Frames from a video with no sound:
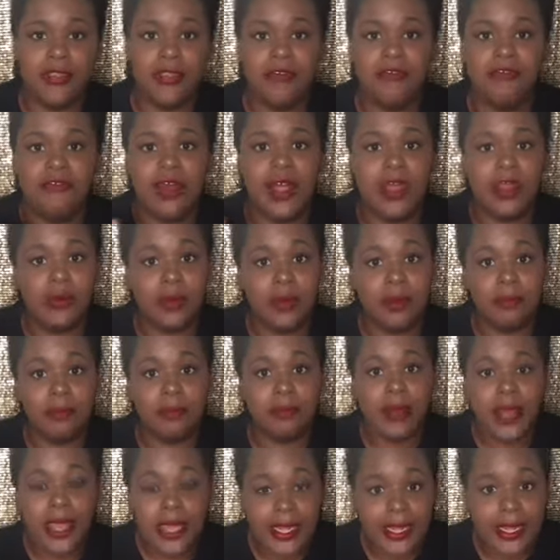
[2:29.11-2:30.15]
The
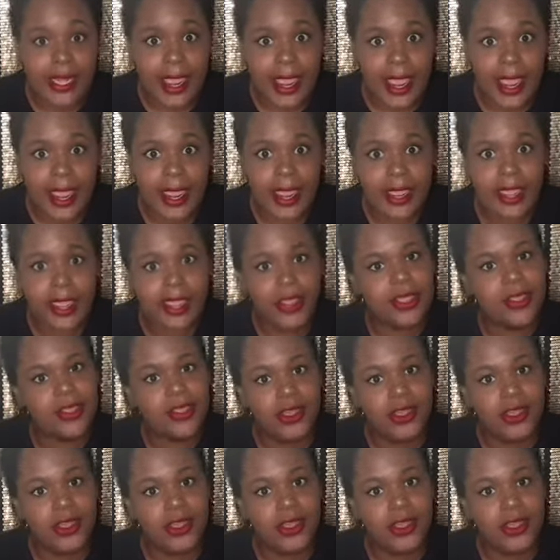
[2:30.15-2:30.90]
following Monday,